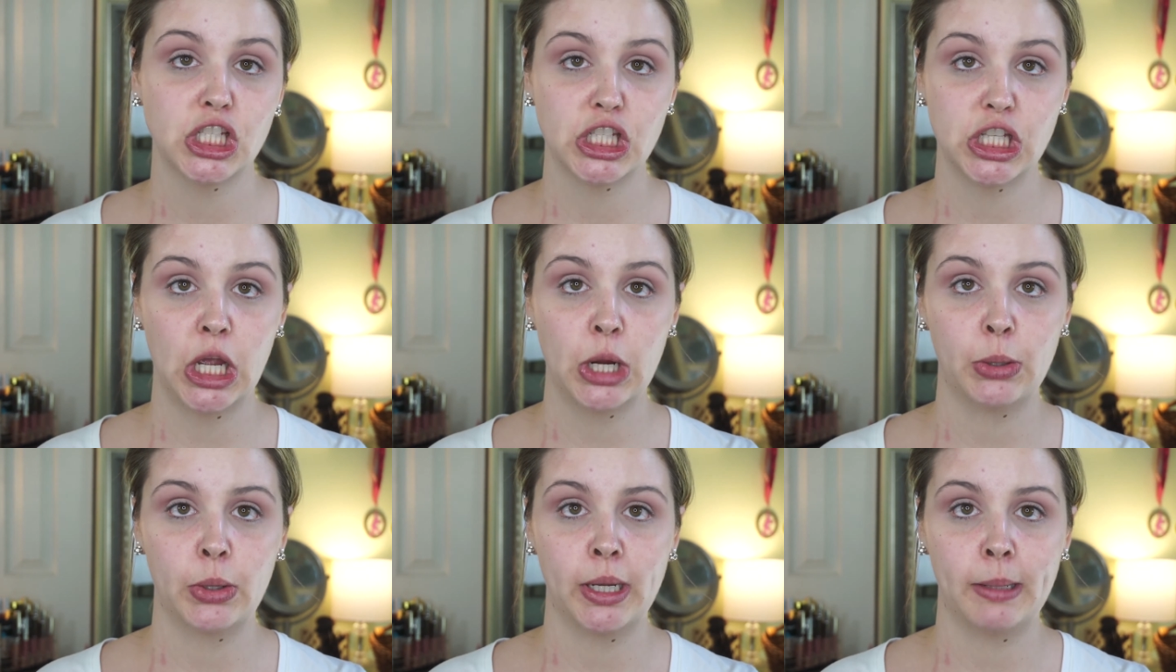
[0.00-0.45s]

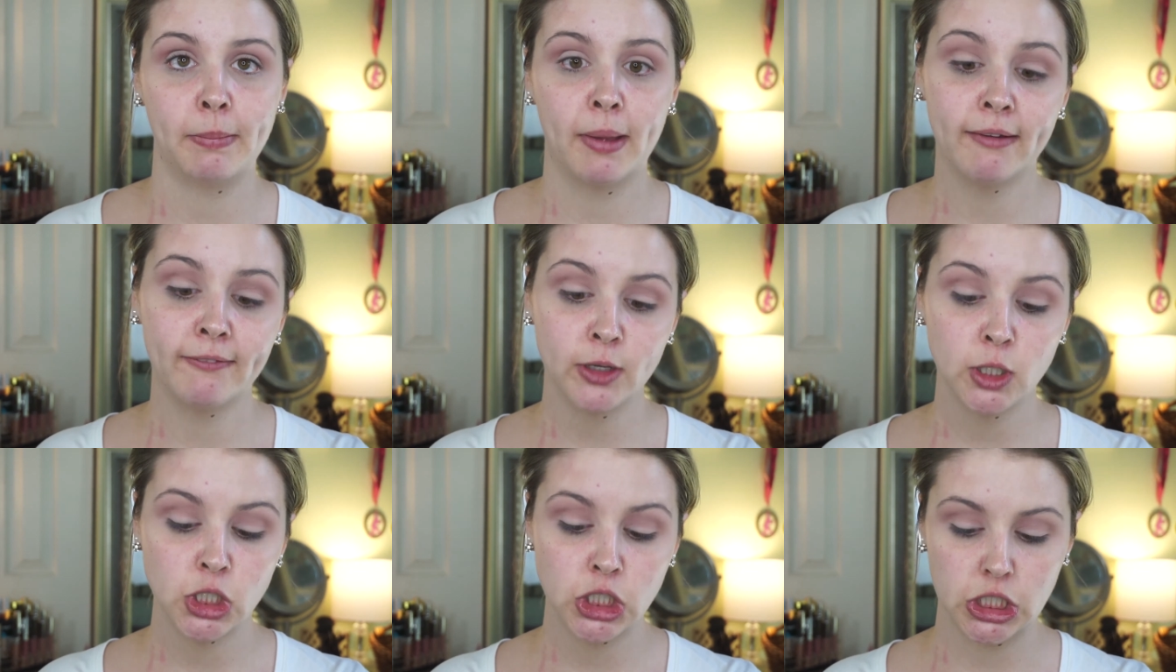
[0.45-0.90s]
sorry,
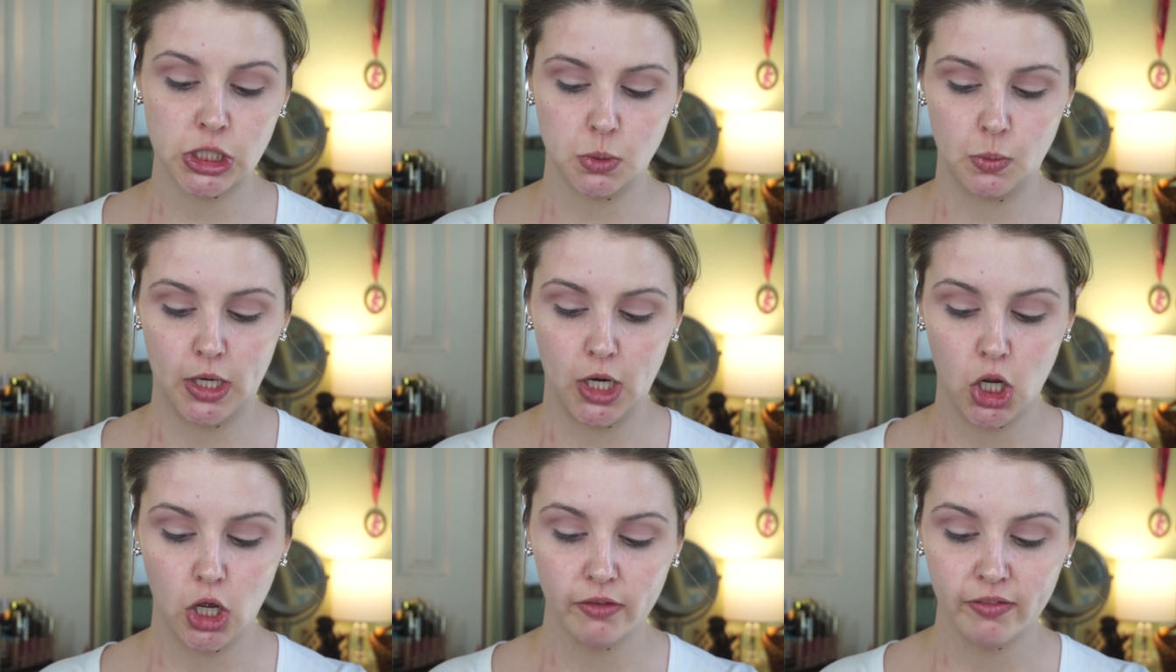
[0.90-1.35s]
my phone just
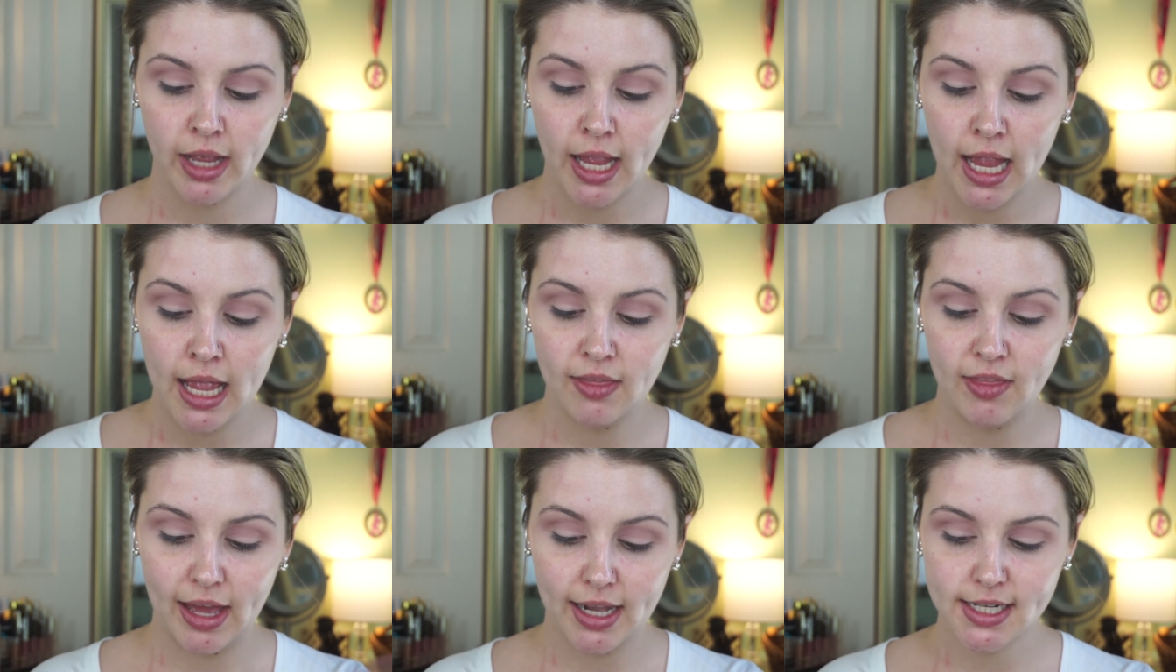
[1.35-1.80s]
went off.
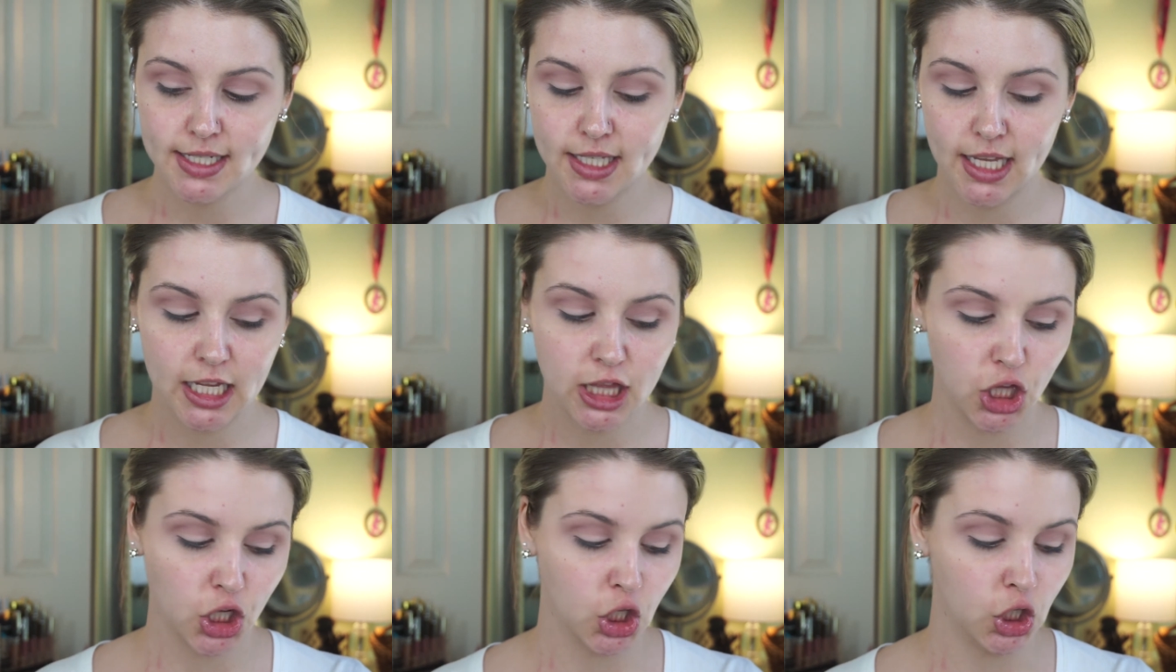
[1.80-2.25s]
That is
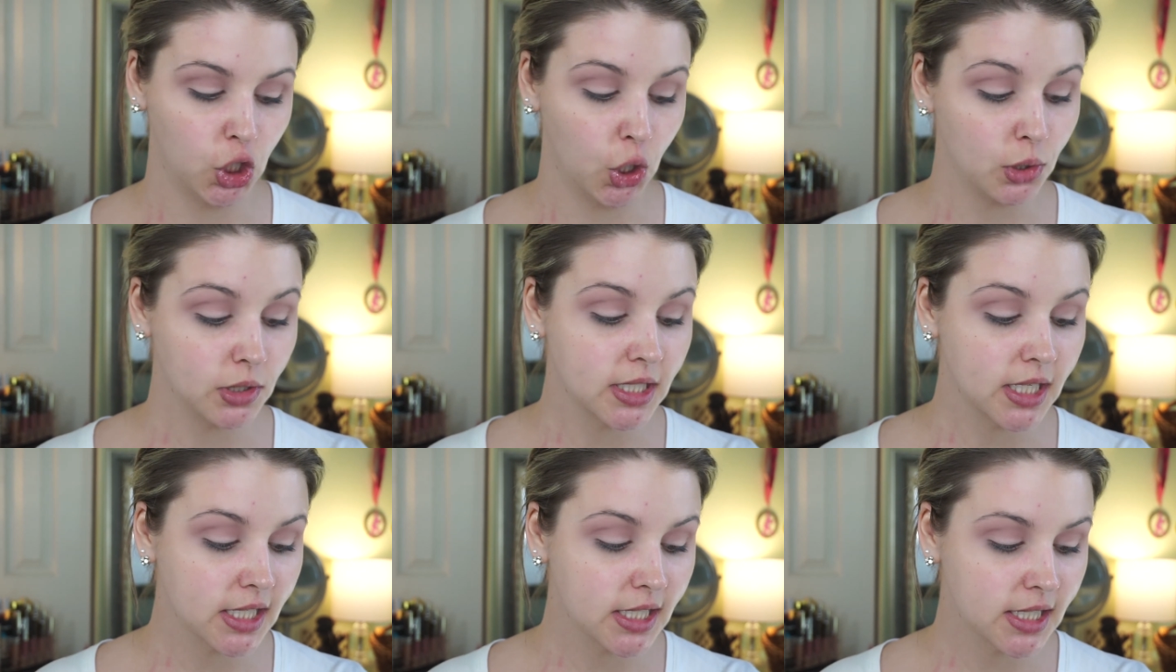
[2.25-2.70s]
like the
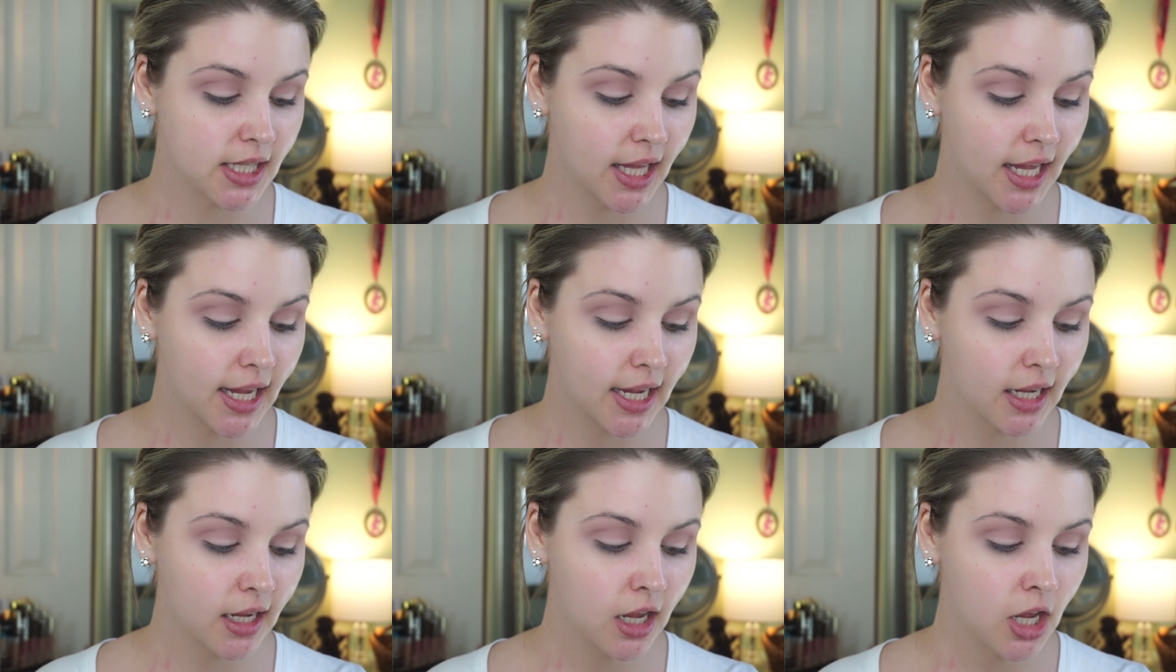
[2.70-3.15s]
closest
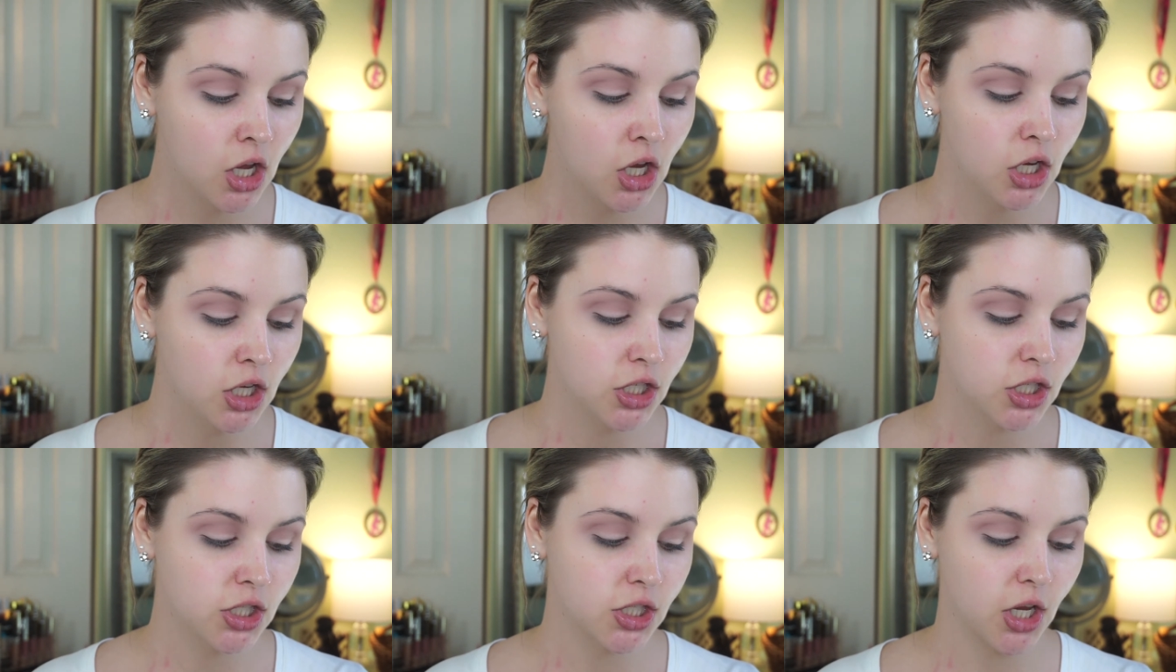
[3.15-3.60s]
thing.
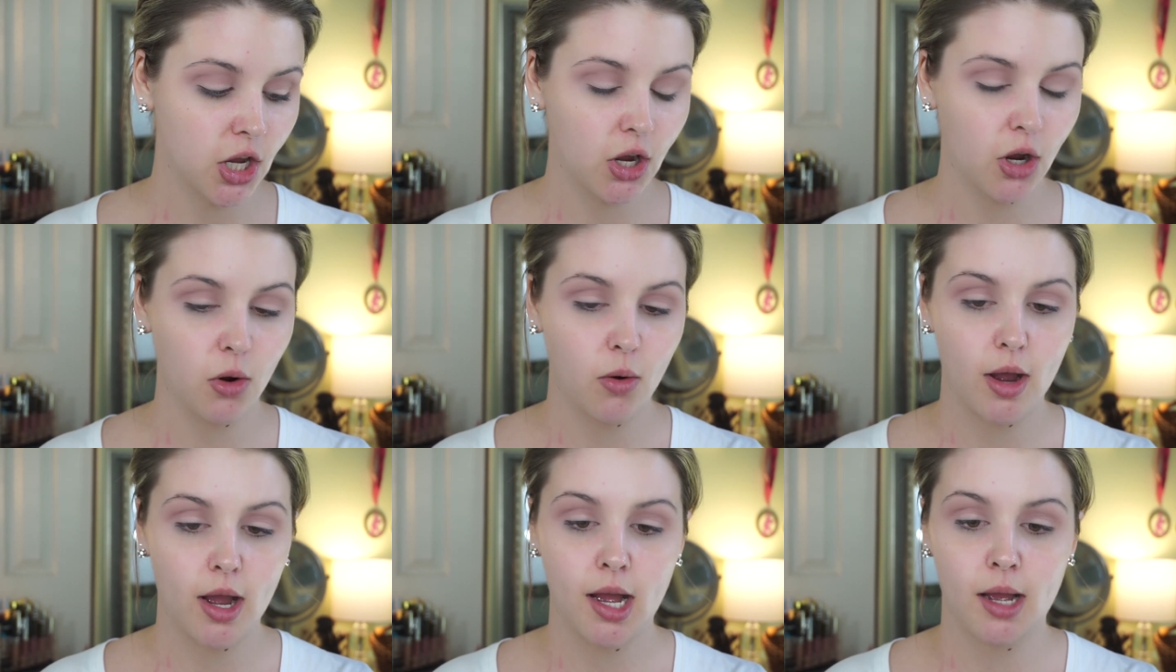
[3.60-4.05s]

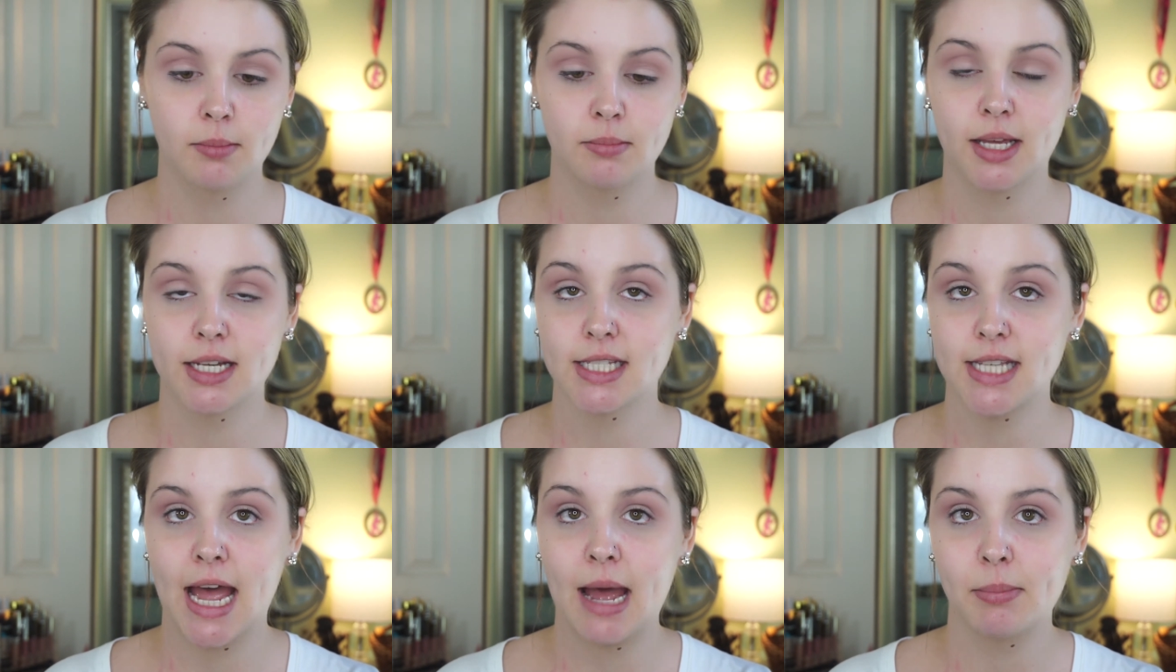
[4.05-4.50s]
So
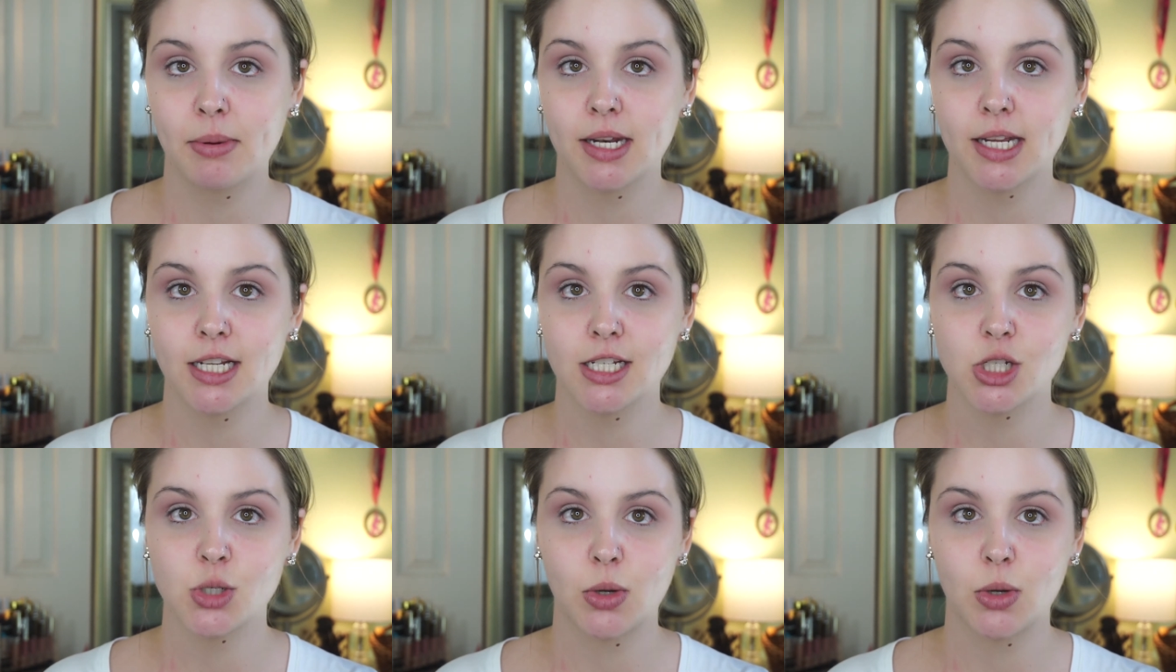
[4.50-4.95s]
that's happening in